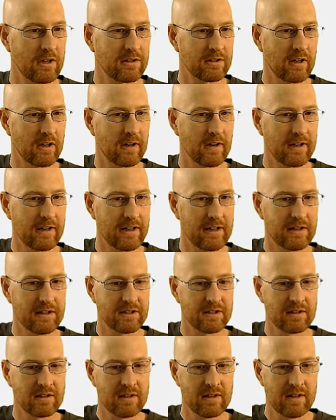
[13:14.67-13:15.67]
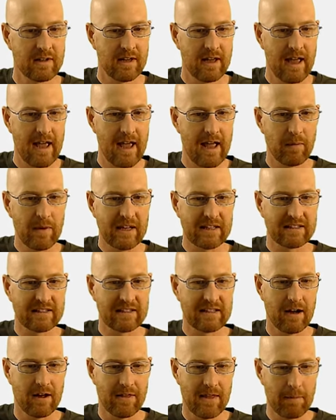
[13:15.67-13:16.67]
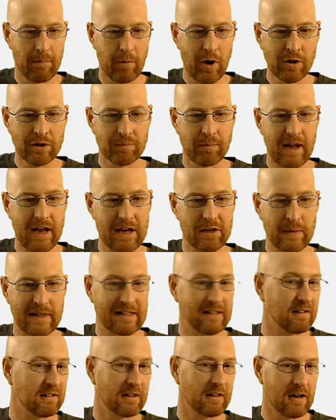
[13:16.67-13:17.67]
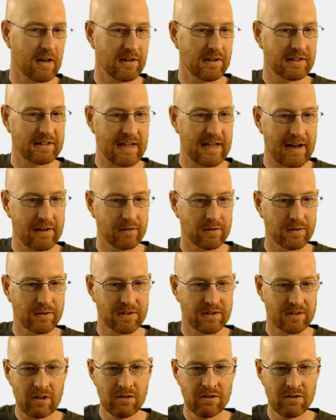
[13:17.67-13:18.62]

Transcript: There it is. And we can see on that post page, we can click on the titles.